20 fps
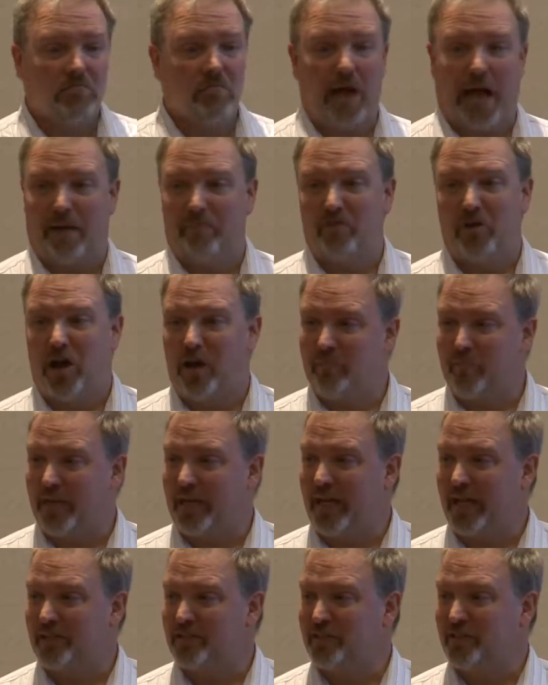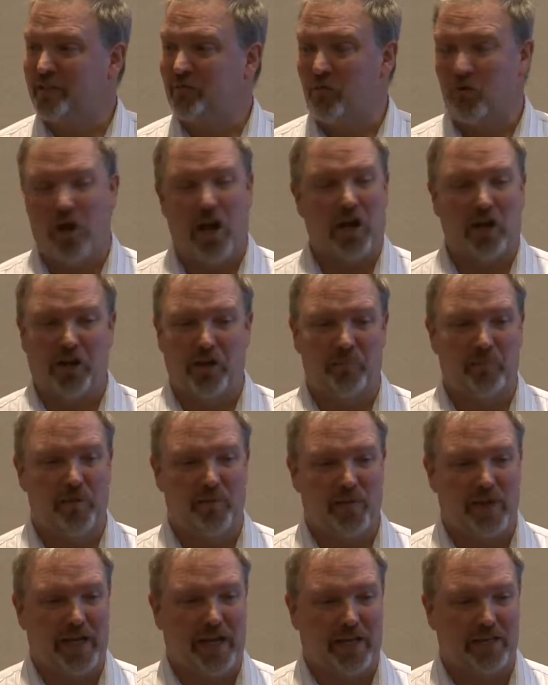I'm not a big agency. We're not going to be a
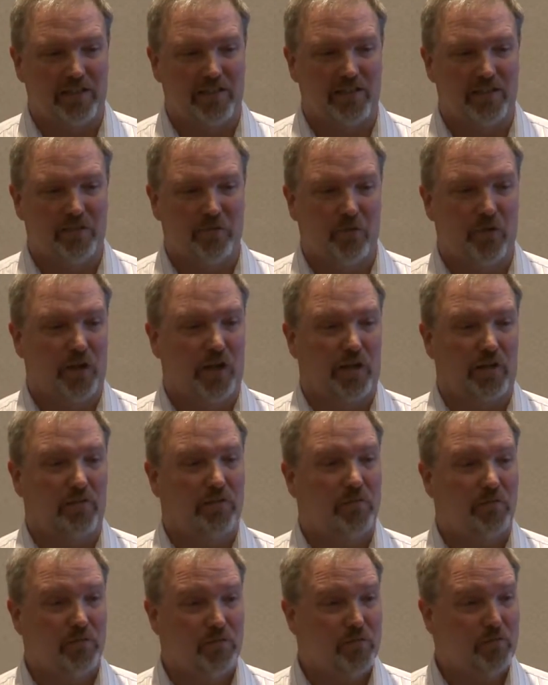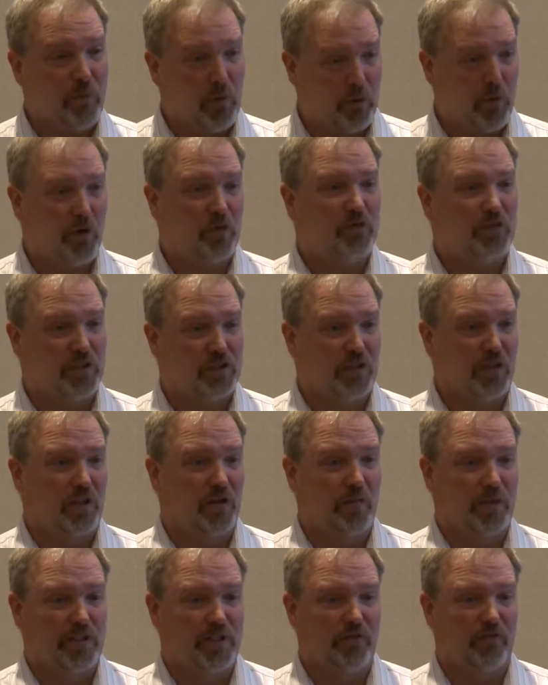big agency. We're going to approach this a little
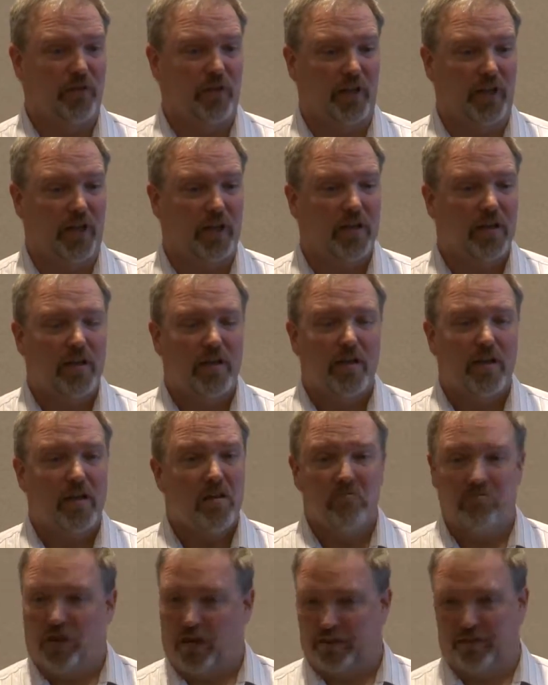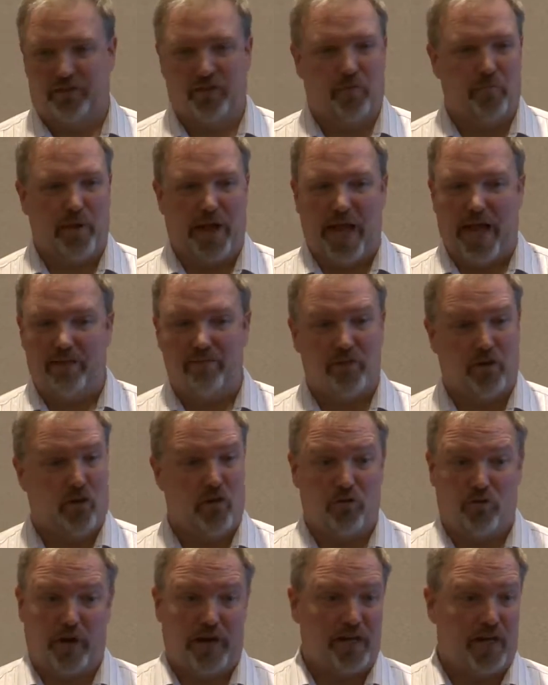bit differently. Not that they're bad. They're all
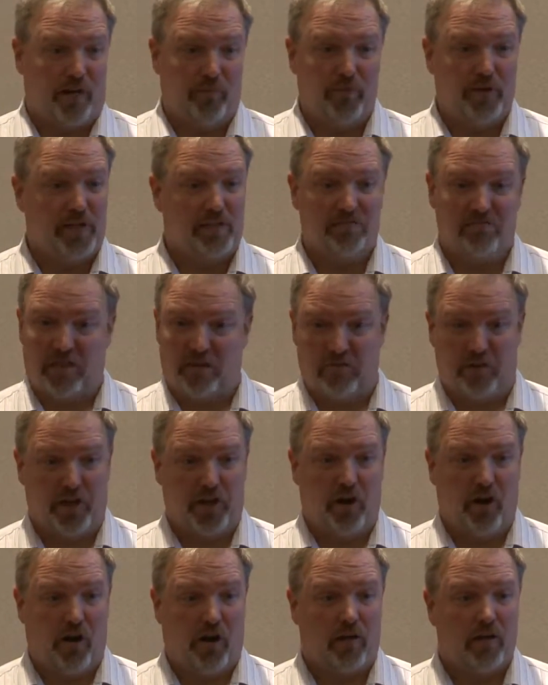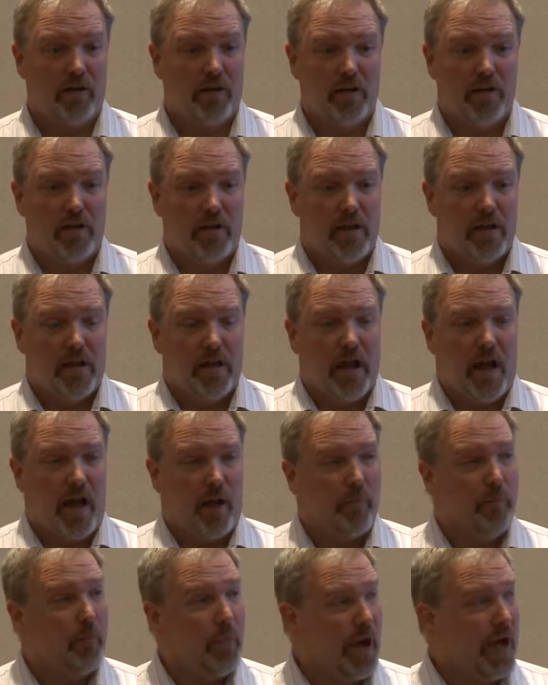great companies. They really are.
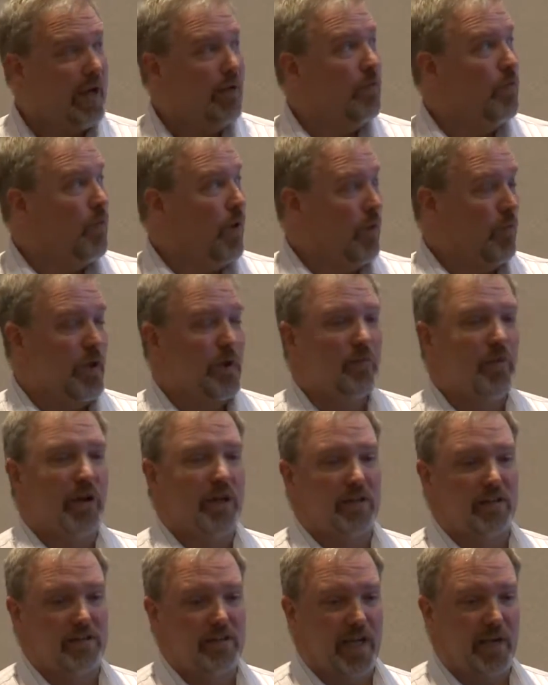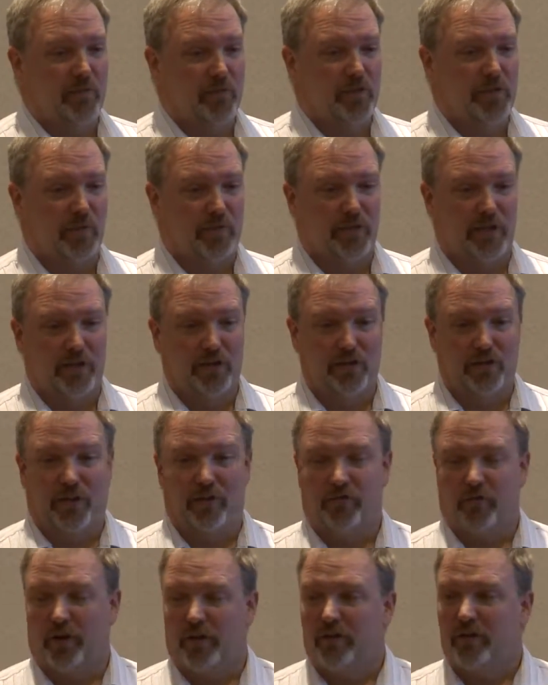But what we bring to the table is something a little
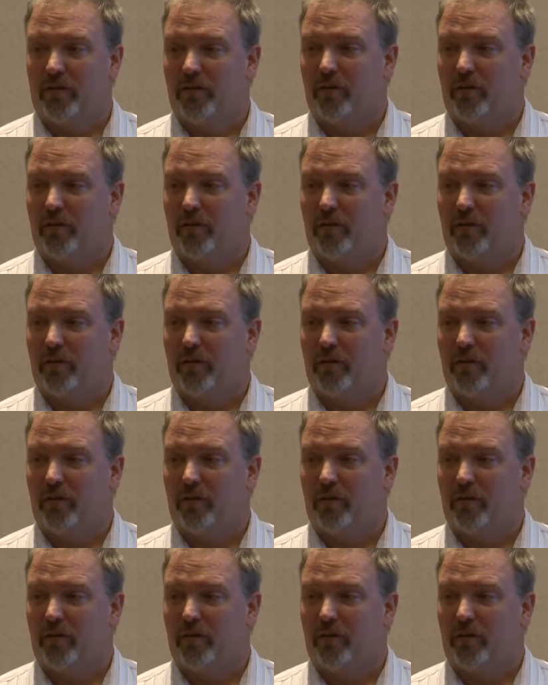different.